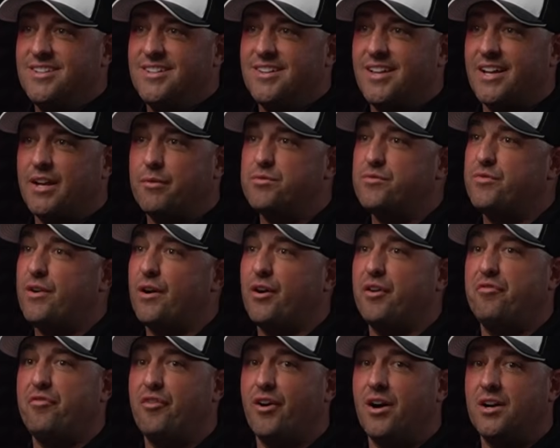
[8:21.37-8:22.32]
Like it was very
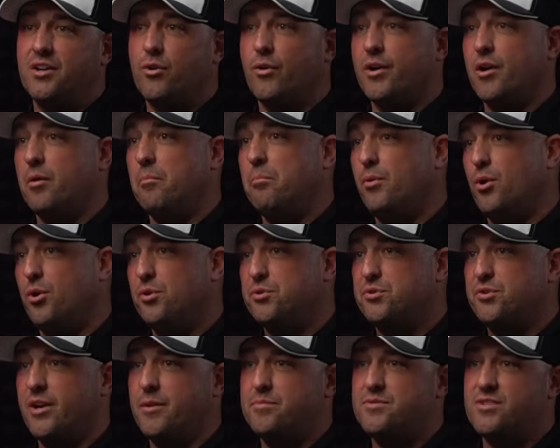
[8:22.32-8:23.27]
fun going on bowl
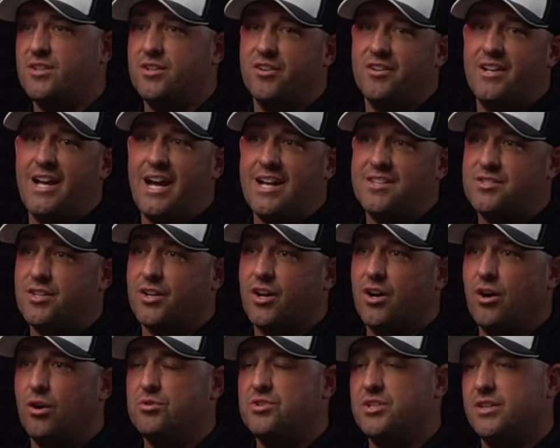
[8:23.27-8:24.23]
trips, and your dad's the
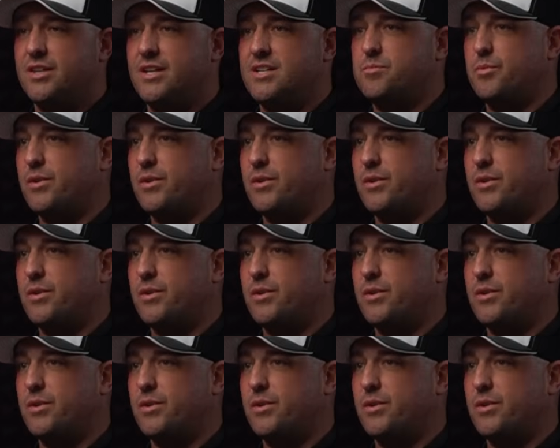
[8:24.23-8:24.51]
coach and this,